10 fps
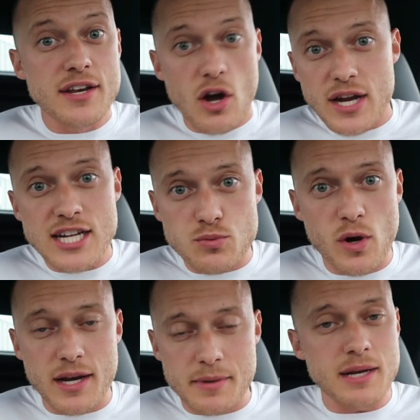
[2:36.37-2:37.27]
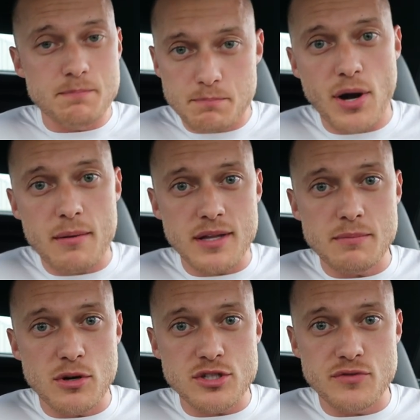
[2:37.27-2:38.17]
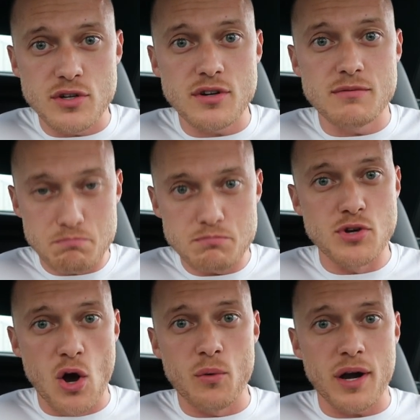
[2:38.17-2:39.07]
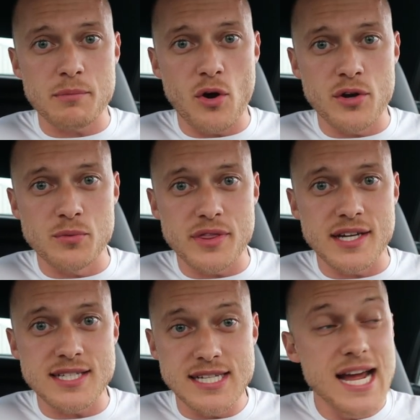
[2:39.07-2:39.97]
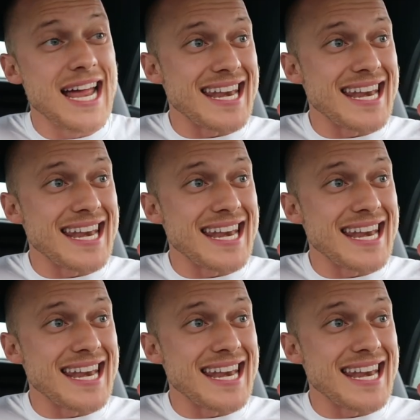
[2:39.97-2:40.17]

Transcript: Now guess what? I mean, probably most of you know where I'm going with this.